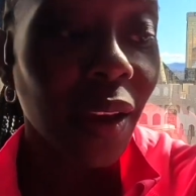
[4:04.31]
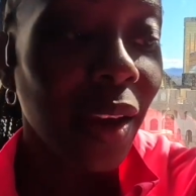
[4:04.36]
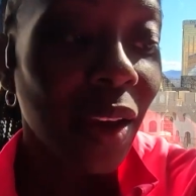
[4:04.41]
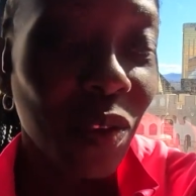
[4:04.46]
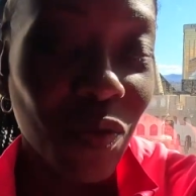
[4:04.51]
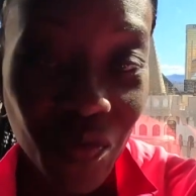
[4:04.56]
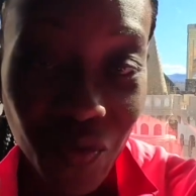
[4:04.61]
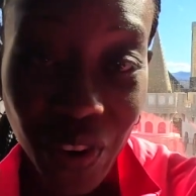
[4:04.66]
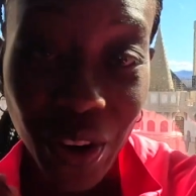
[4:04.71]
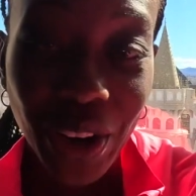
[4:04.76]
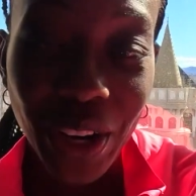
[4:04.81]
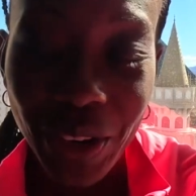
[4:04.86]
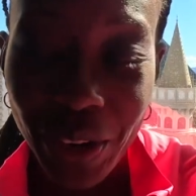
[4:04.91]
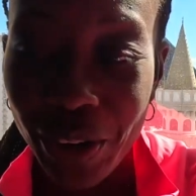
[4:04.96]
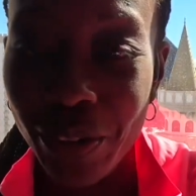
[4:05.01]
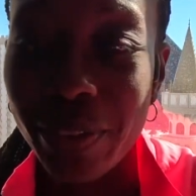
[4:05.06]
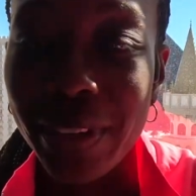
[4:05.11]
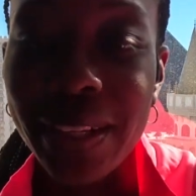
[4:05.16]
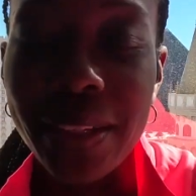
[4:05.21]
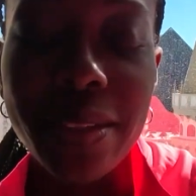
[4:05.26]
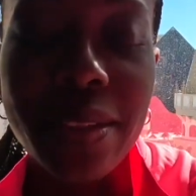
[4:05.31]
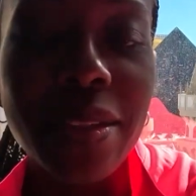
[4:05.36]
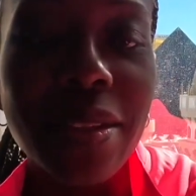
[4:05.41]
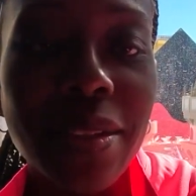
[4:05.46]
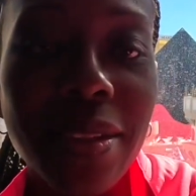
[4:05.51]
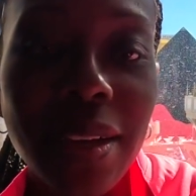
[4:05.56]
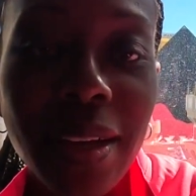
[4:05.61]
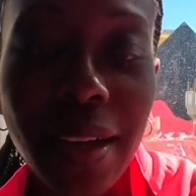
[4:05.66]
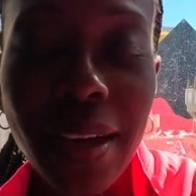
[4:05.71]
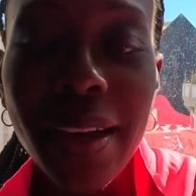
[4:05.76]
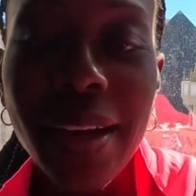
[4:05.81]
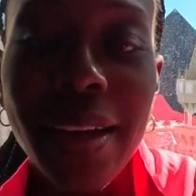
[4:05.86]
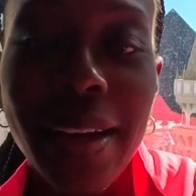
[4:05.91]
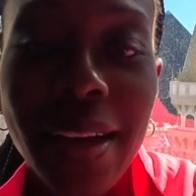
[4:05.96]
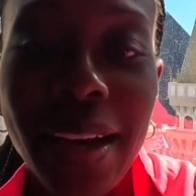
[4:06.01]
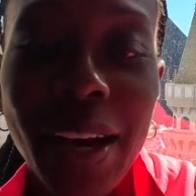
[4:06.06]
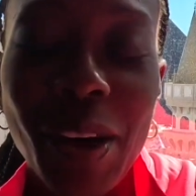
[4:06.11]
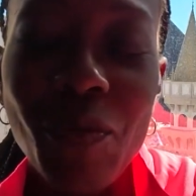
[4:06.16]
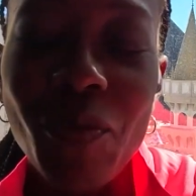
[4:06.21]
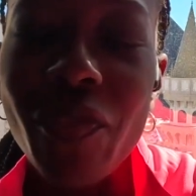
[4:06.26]
I'm very nervous.
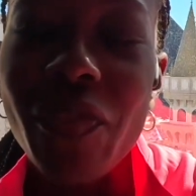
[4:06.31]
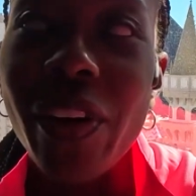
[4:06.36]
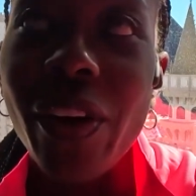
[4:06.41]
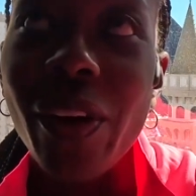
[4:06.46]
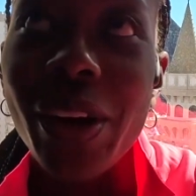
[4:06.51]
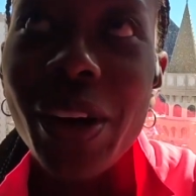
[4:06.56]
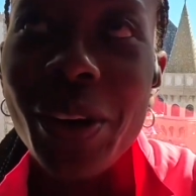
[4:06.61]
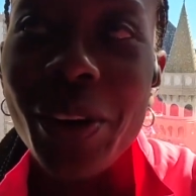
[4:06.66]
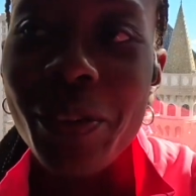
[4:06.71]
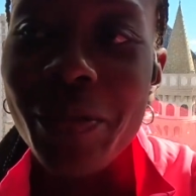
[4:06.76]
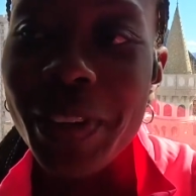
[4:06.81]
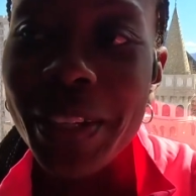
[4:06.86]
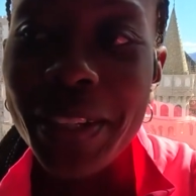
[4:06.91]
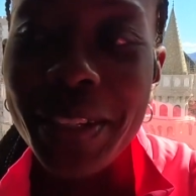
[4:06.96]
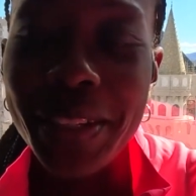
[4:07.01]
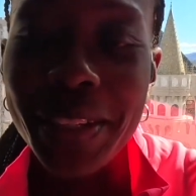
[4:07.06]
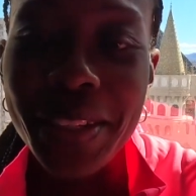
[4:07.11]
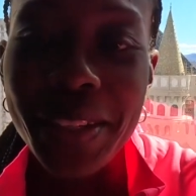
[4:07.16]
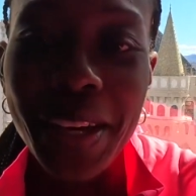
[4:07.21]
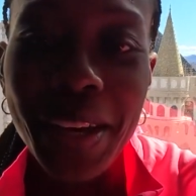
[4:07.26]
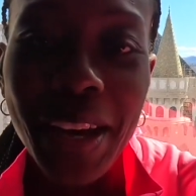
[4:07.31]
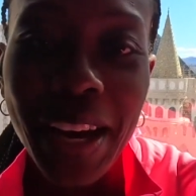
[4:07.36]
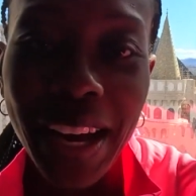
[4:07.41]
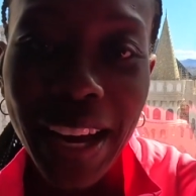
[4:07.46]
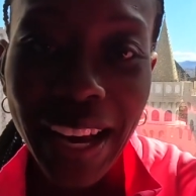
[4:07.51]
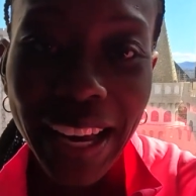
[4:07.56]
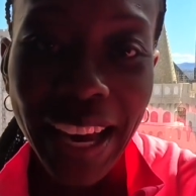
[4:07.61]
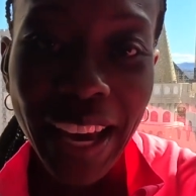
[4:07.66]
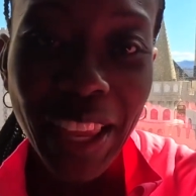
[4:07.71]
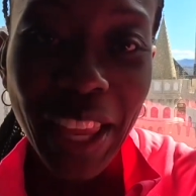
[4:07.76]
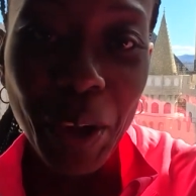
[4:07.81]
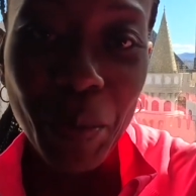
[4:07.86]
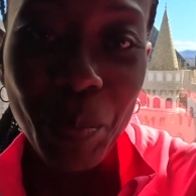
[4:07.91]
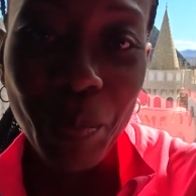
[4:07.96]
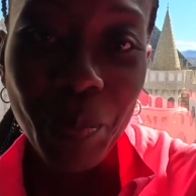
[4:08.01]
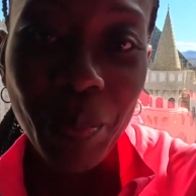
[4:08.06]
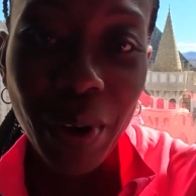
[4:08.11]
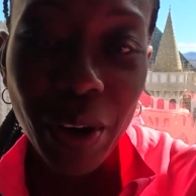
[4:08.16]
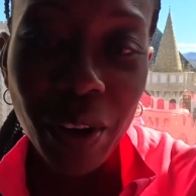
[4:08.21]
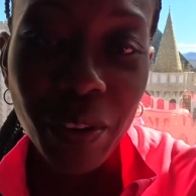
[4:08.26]
I'm very nervous. I got
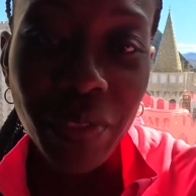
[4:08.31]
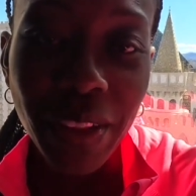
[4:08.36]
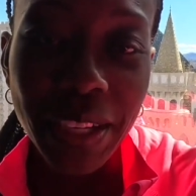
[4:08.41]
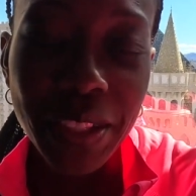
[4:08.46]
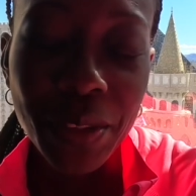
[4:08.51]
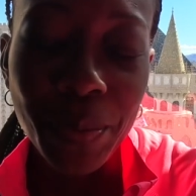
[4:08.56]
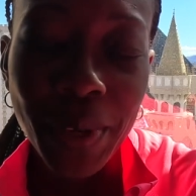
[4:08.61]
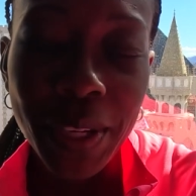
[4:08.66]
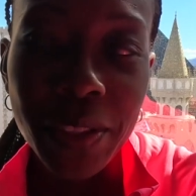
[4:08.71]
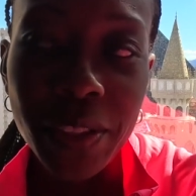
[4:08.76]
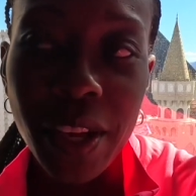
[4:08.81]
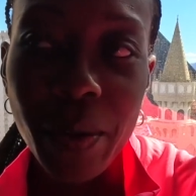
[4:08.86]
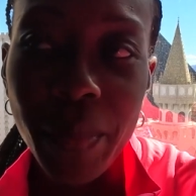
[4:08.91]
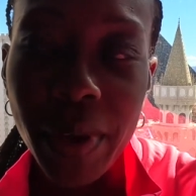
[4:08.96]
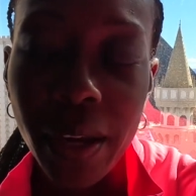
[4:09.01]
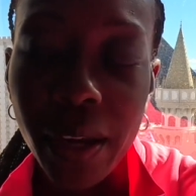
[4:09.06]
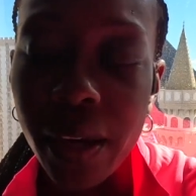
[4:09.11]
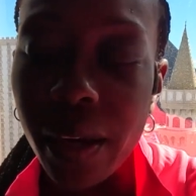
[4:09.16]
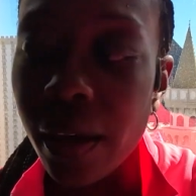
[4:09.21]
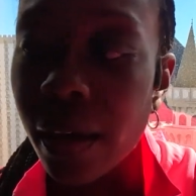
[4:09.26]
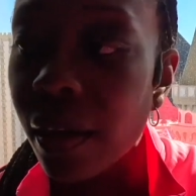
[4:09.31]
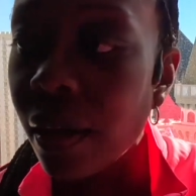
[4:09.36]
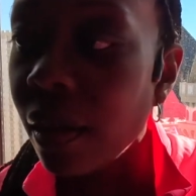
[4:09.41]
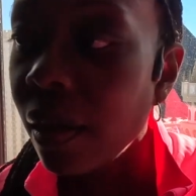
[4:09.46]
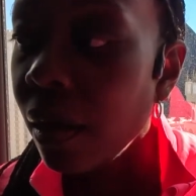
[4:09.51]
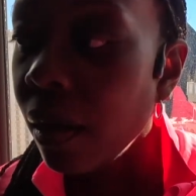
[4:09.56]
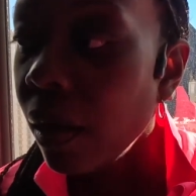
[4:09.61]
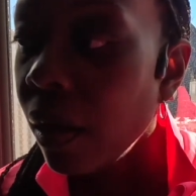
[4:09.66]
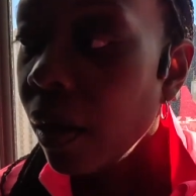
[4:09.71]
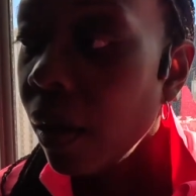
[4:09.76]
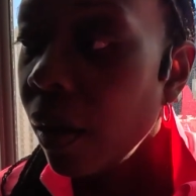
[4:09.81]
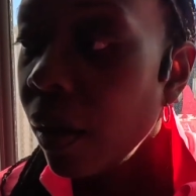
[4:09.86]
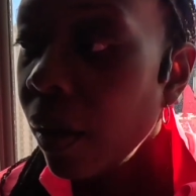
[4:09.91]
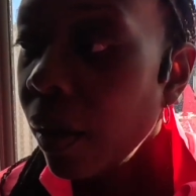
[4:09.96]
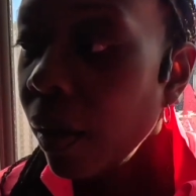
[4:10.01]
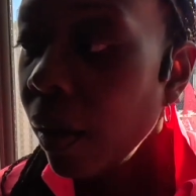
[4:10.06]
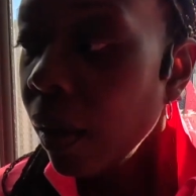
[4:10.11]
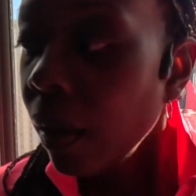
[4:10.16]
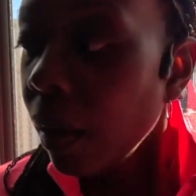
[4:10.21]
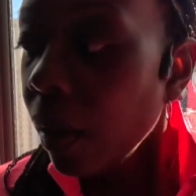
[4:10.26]
like butterflies in my stomach.
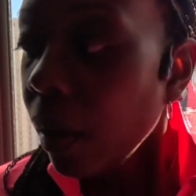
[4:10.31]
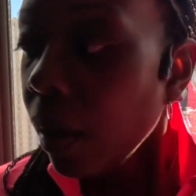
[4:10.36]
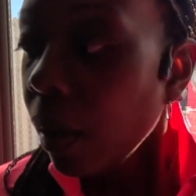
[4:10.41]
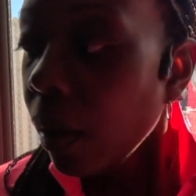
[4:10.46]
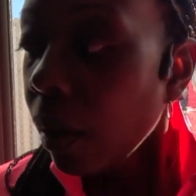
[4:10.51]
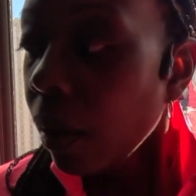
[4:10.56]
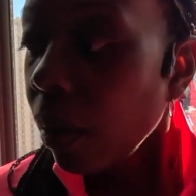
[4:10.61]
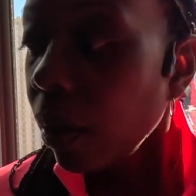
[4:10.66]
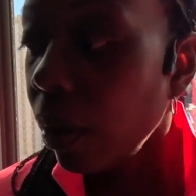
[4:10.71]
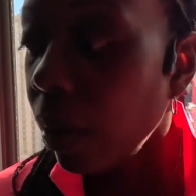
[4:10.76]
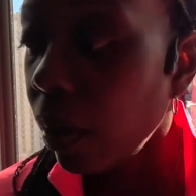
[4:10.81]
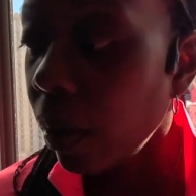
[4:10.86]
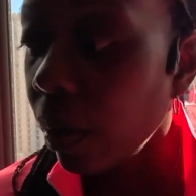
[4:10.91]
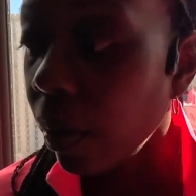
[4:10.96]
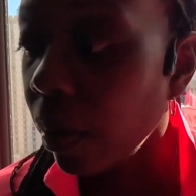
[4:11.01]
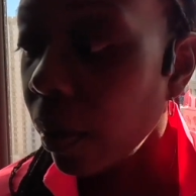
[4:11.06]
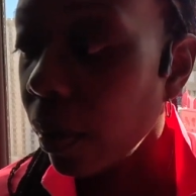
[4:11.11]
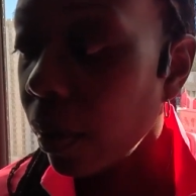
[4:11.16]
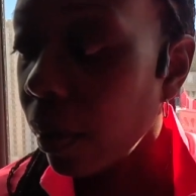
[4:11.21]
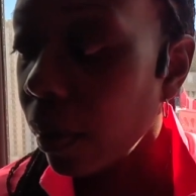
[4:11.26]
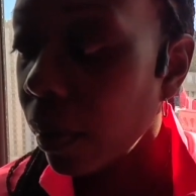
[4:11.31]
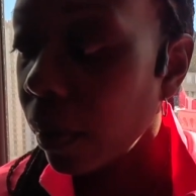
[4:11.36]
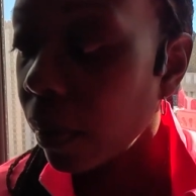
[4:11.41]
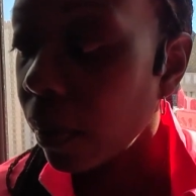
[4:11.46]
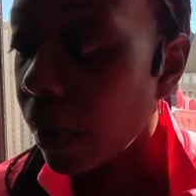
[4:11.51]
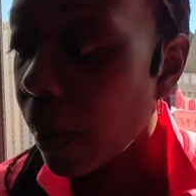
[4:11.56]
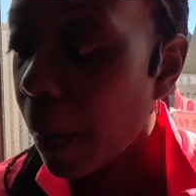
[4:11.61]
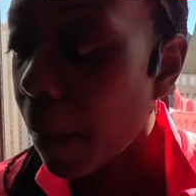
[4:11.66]
I'm